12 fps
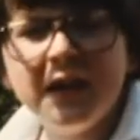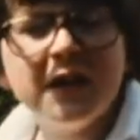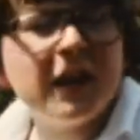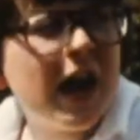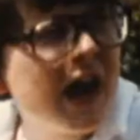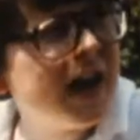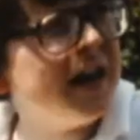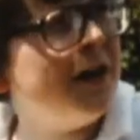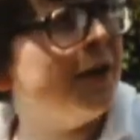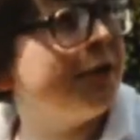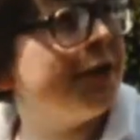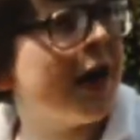it's hot
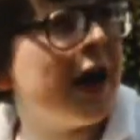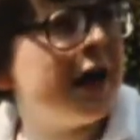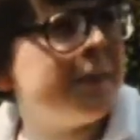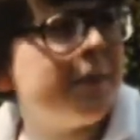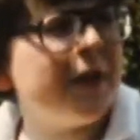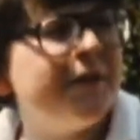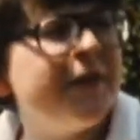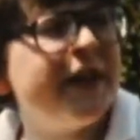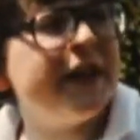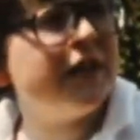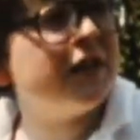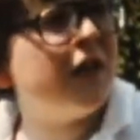outside. My
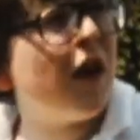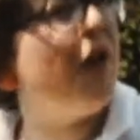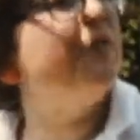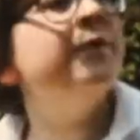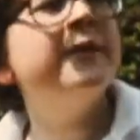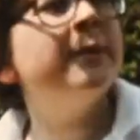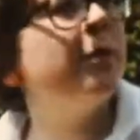feet love to